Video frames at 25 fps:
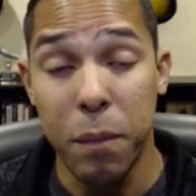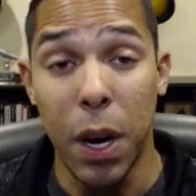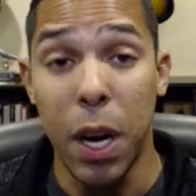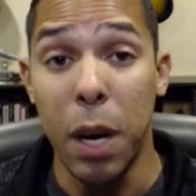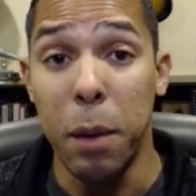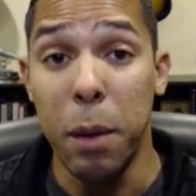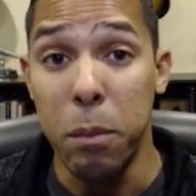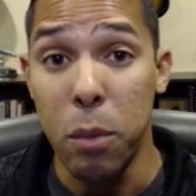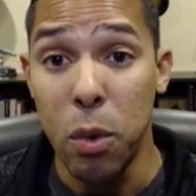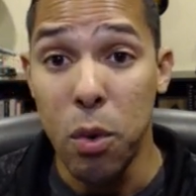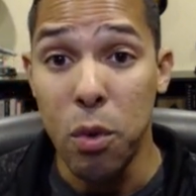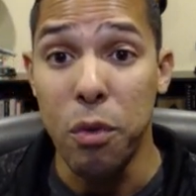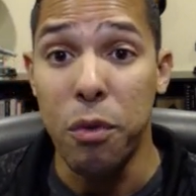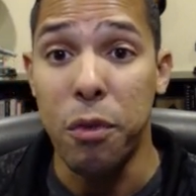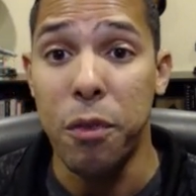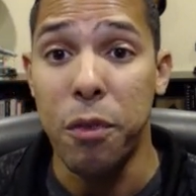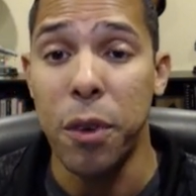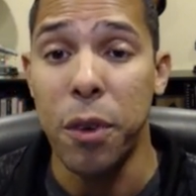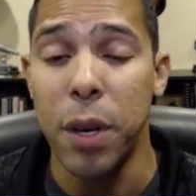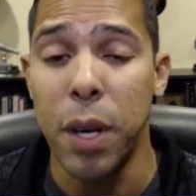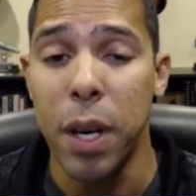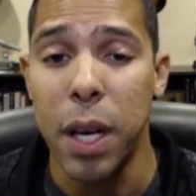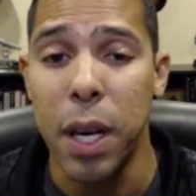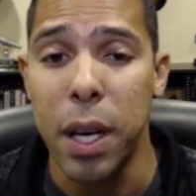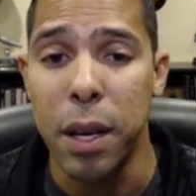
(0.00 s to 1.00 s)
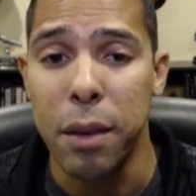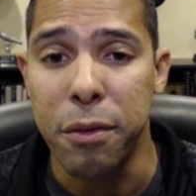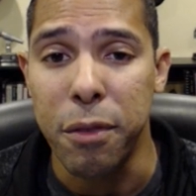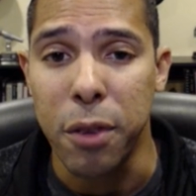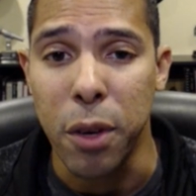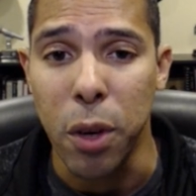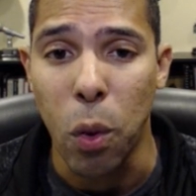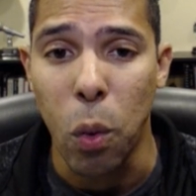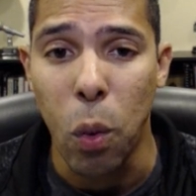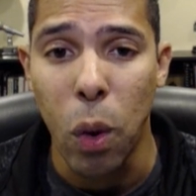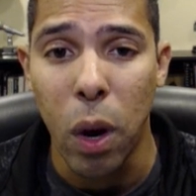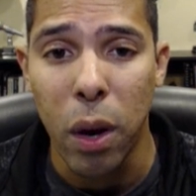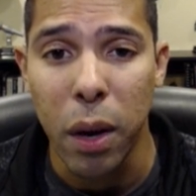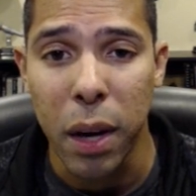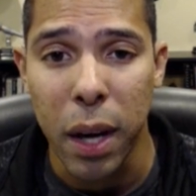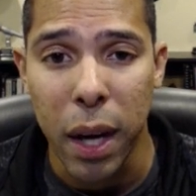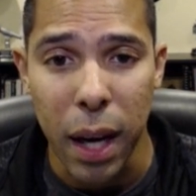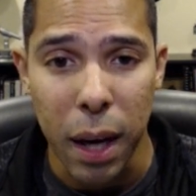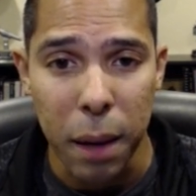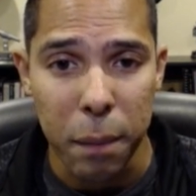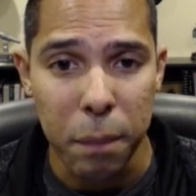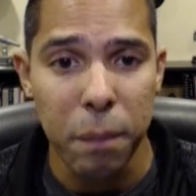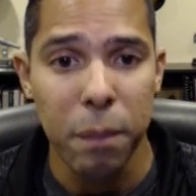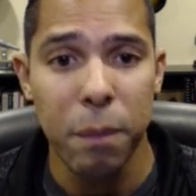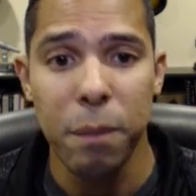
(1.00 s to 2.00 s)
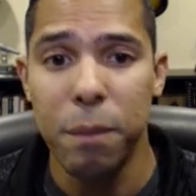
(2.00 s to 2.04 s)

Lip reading: move for Qualcomm.